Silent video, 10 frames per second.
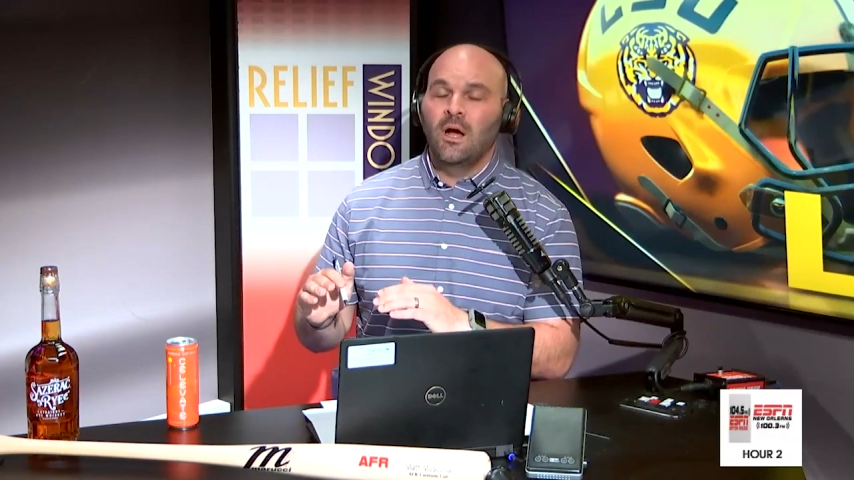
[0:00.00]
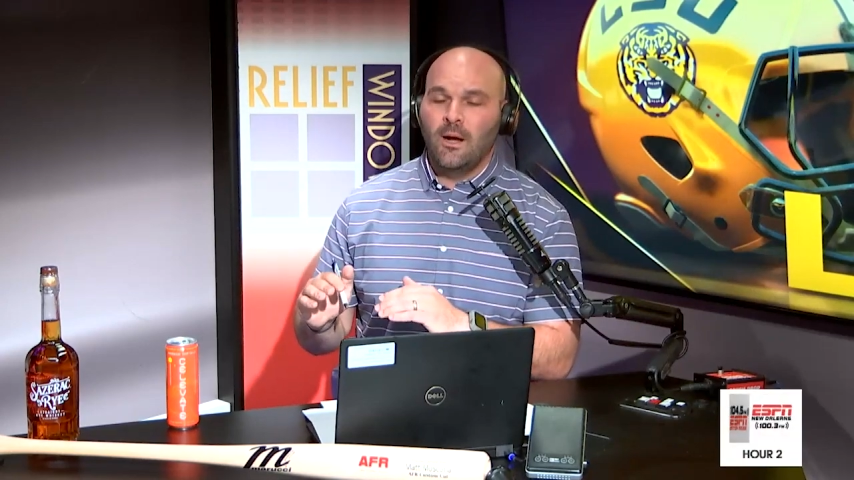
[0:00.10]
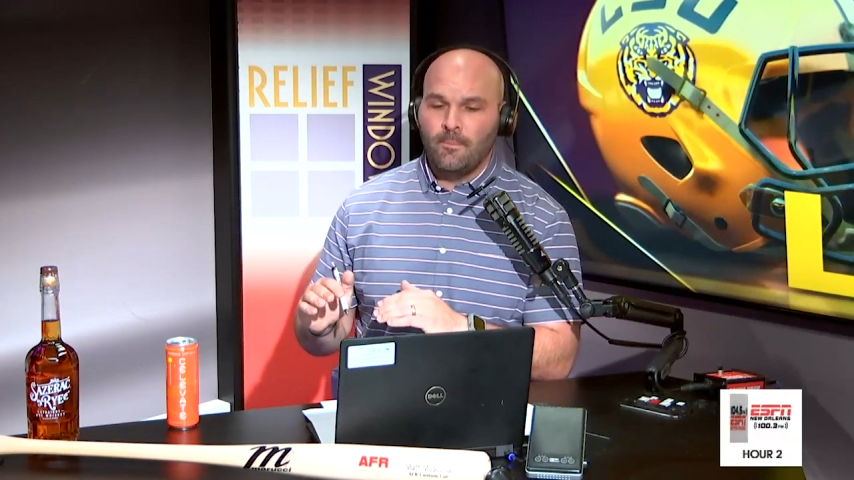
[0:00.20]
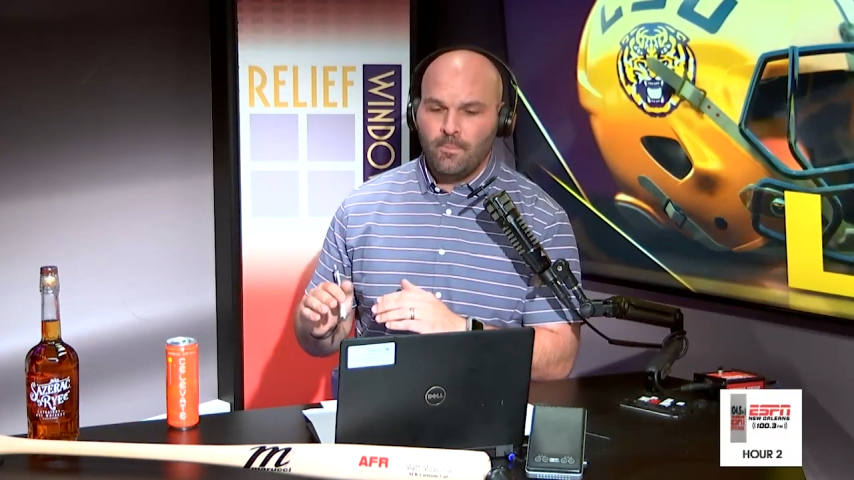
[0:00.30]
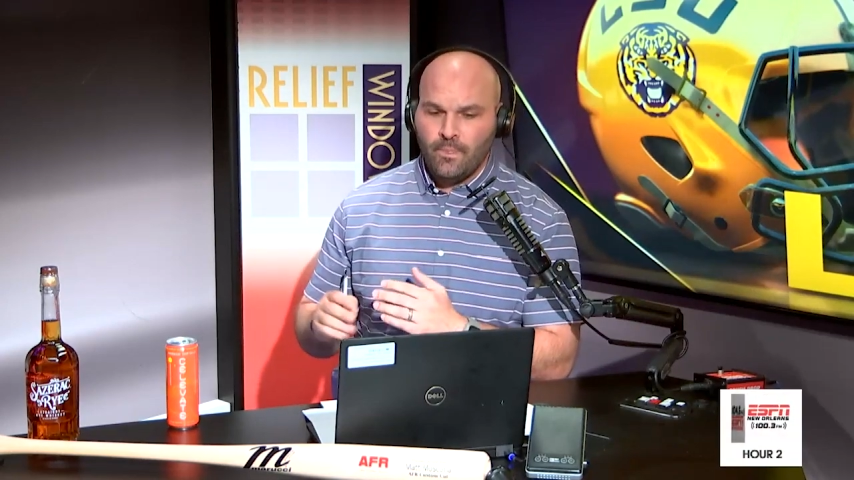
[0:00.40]

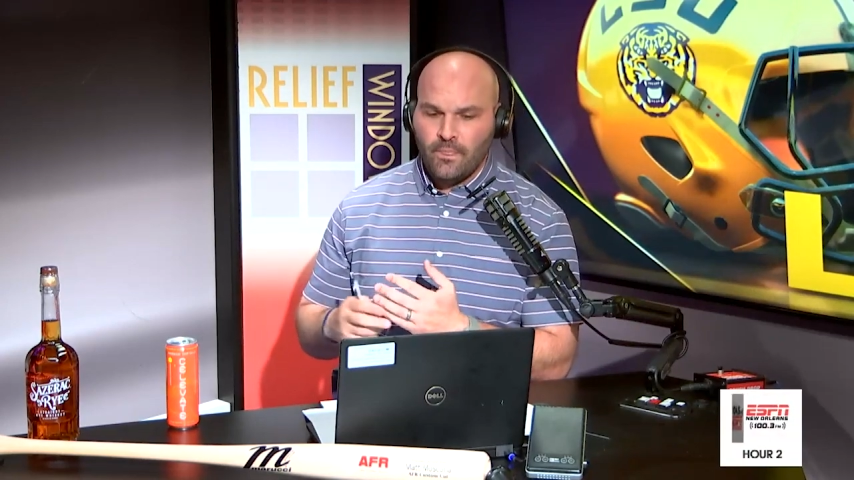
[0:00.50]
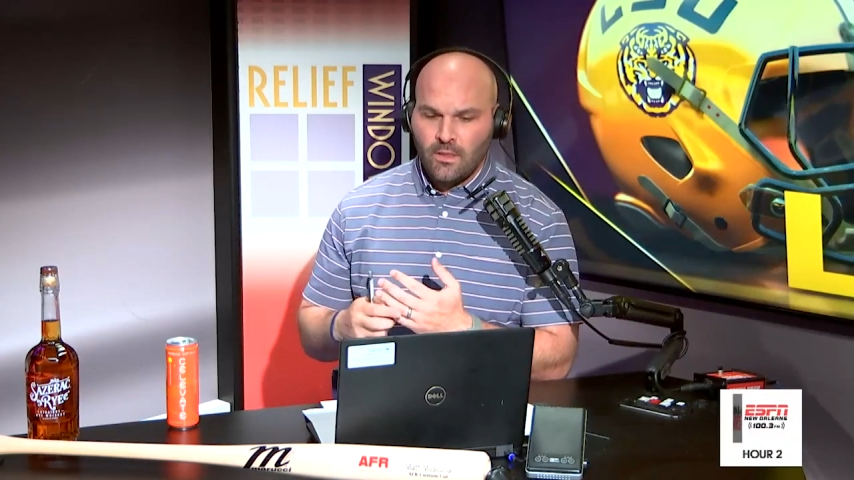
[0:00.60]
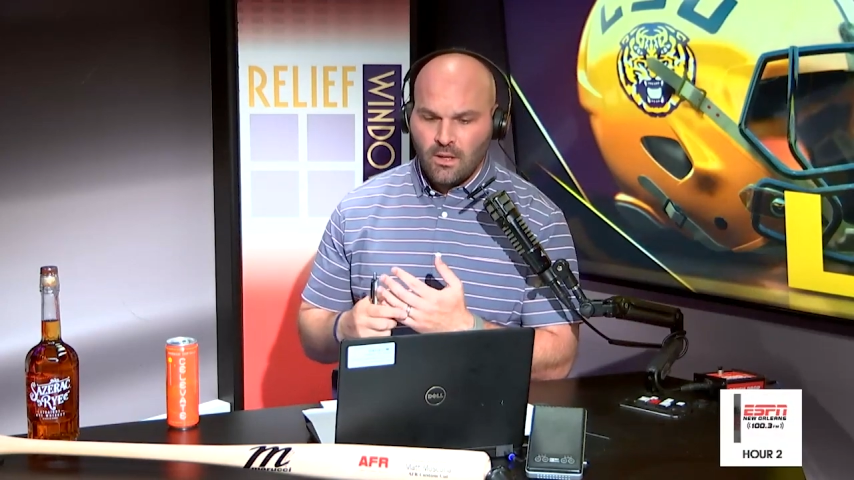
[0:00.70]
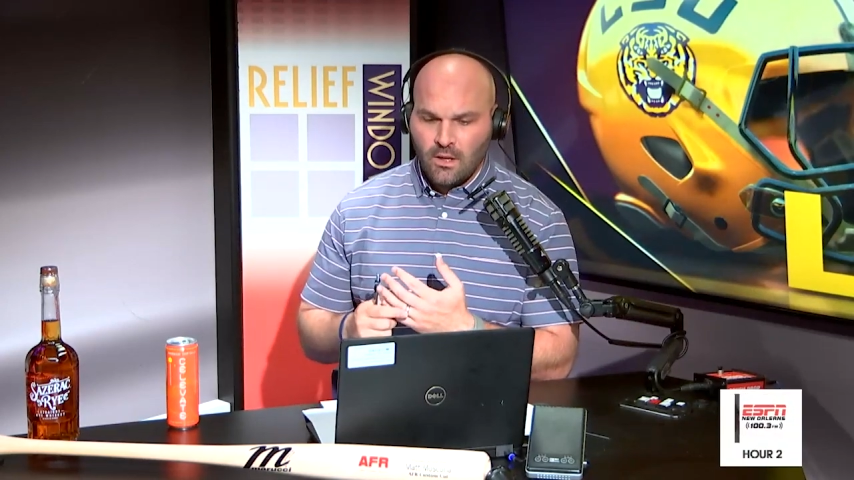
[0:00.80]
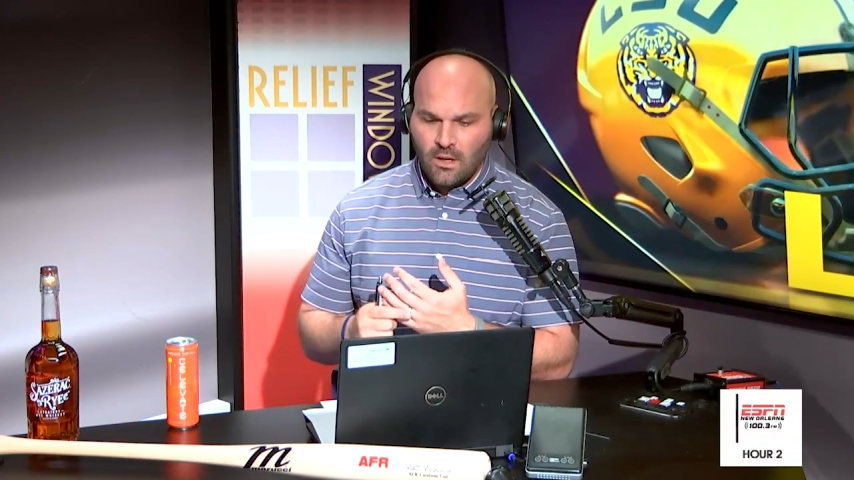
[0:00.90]
Um,
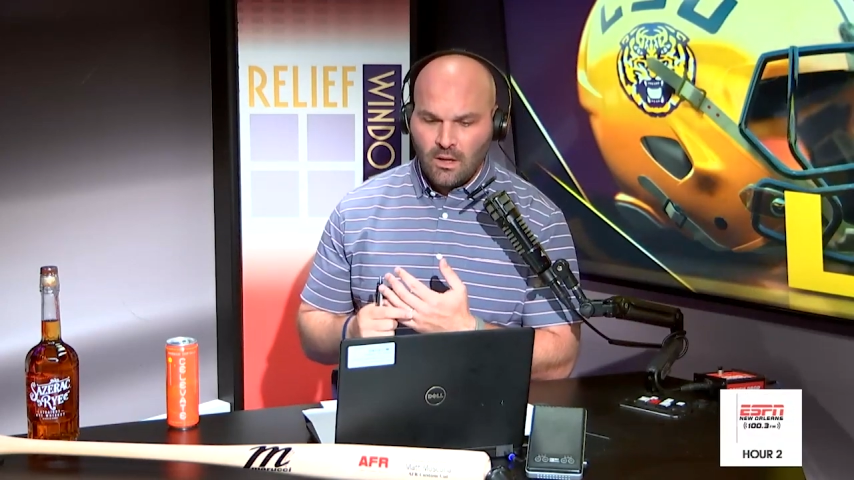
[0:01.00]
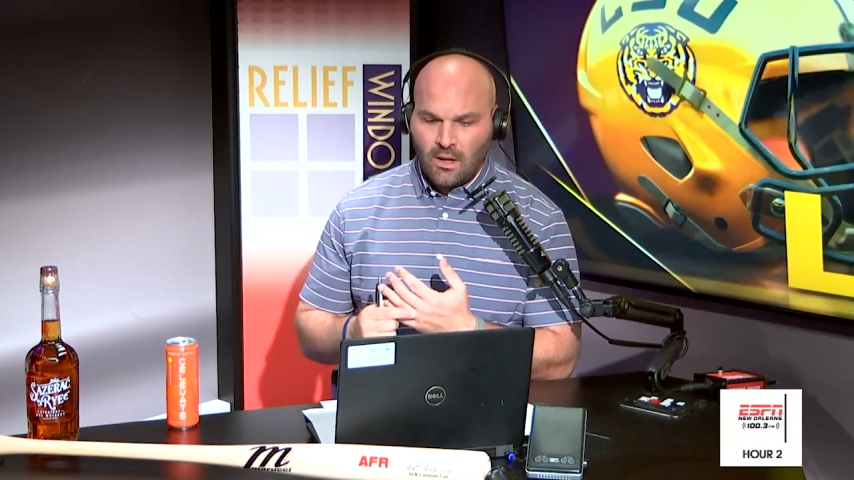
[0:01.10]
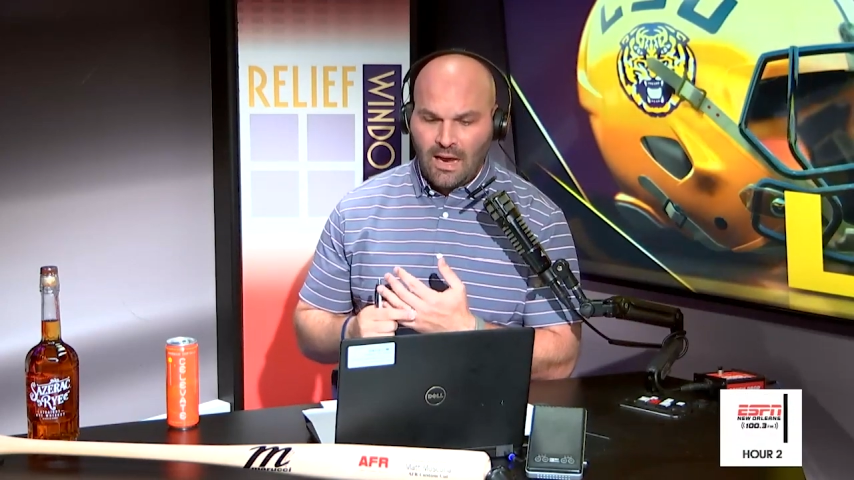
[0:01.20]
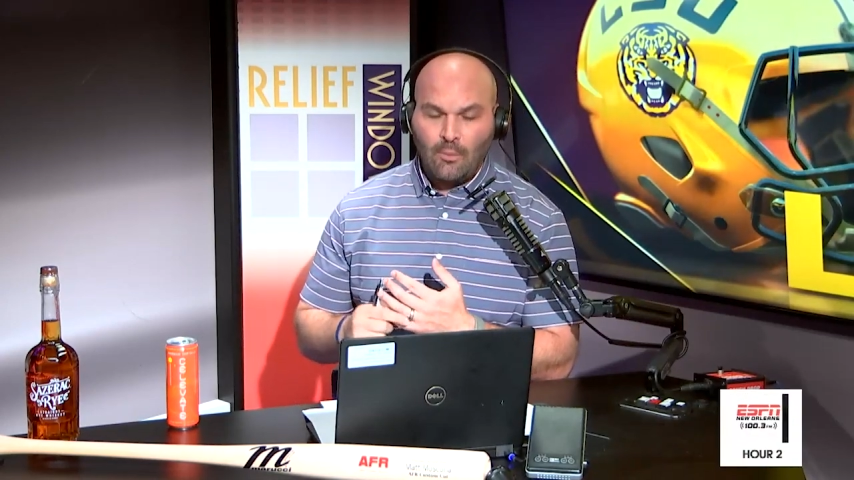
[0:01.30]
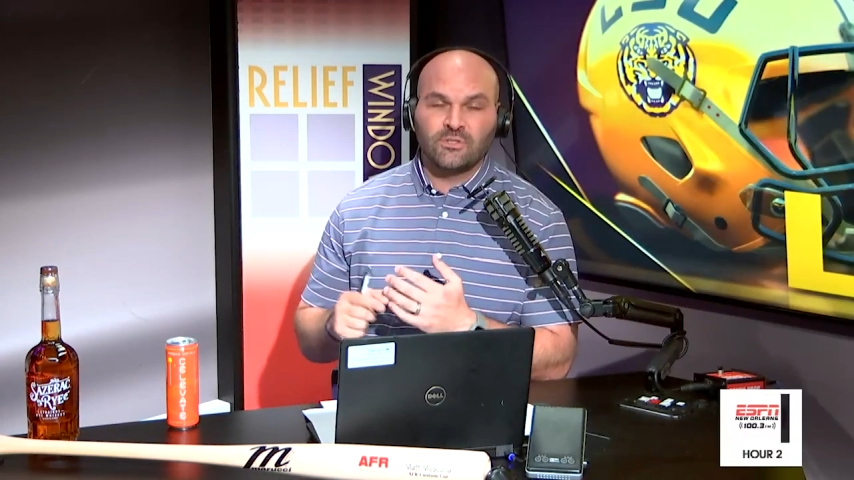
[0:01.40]
I